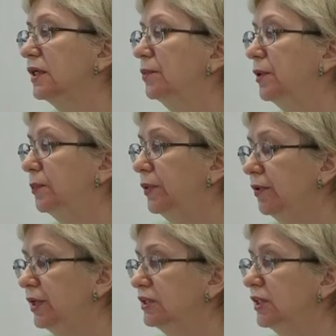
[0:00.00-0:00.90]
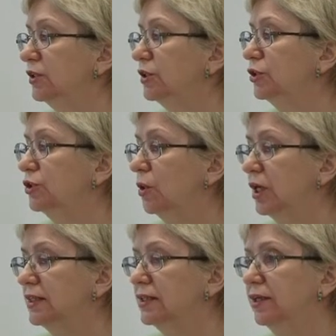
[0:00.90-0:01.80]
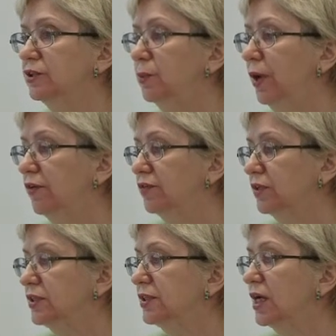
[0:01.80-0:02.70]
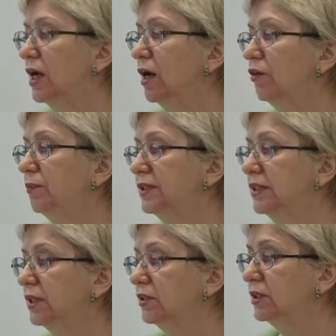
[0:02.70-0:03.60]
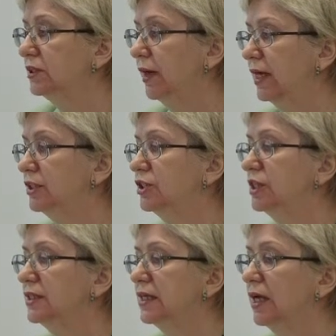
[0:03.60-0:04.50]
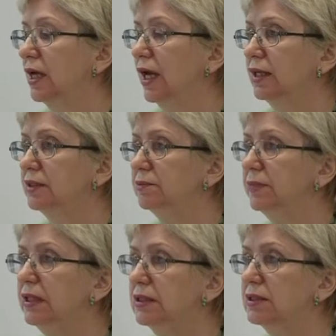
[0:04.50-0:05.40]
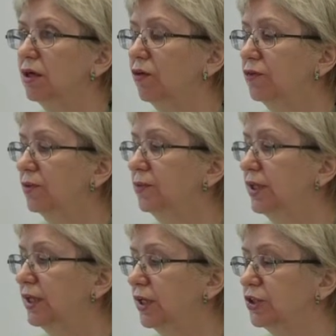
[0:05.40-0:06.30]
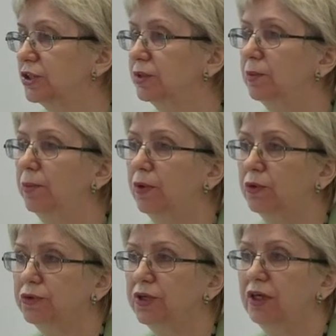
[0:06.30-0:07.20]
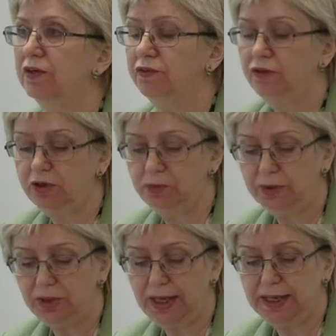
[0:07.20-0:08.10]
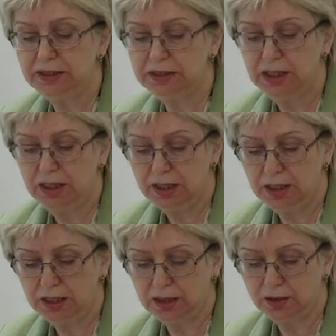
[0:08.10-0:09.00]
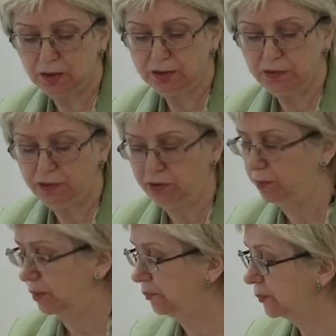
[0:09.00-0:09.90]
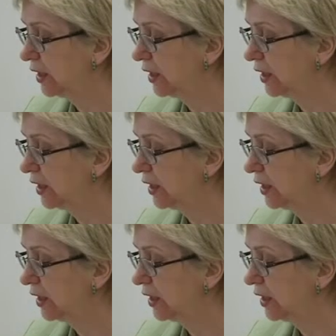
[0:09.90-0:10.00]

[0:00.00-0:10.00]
apparent in the choice and preference of particular strategies and means of communication, both verbal and non-verbal.